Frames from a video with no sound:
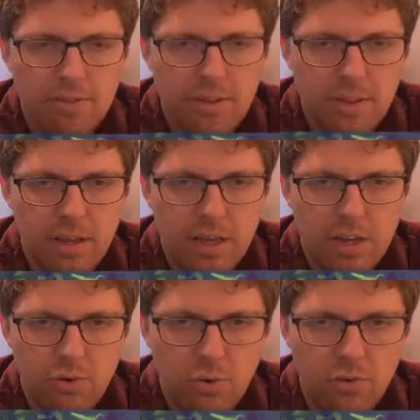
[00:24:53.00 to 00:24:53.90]
the
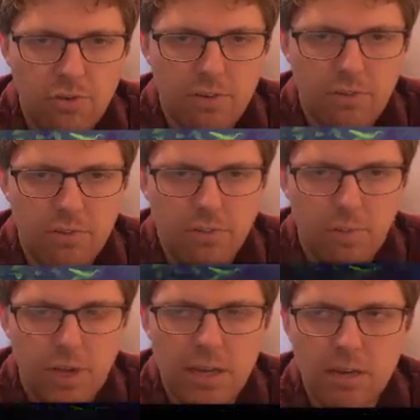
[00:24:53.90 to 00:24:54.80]
torches so that
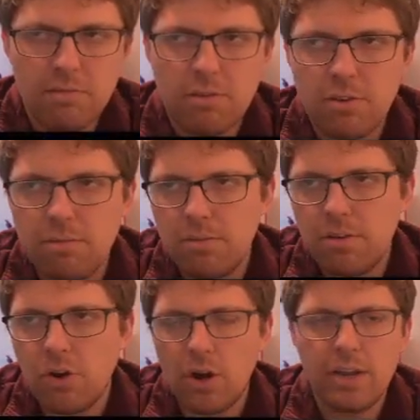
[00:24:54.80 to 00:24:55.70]
we can
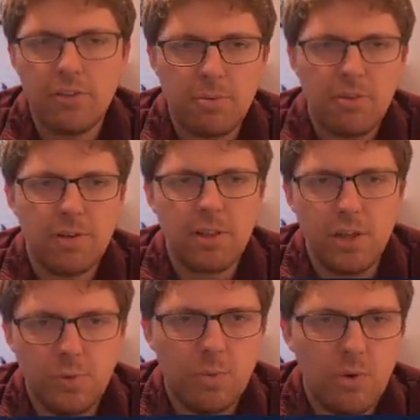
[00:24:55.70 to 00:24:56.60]
target specifically
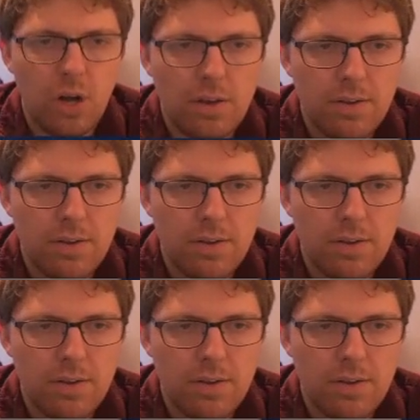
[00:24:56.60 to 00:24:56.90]
who we want.